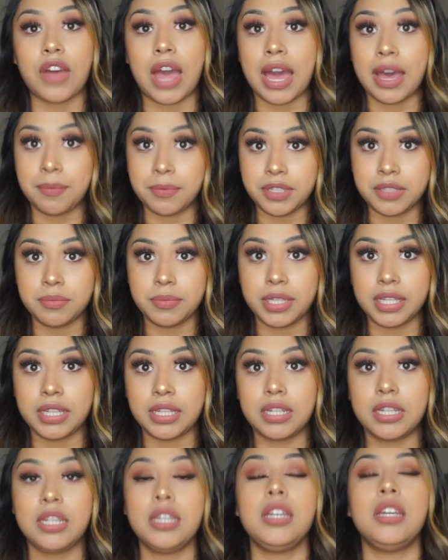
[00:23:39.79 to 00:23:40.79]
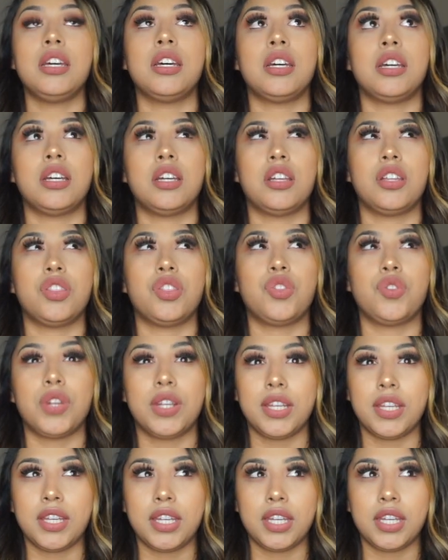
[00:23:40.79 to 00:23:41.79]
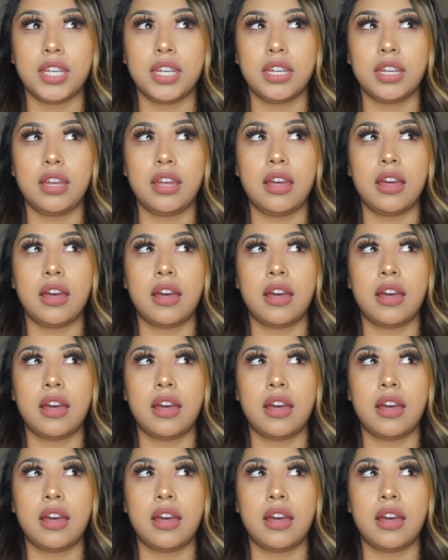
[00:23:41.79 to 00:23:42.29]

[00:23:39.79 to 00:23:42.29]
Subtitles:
abdomen, three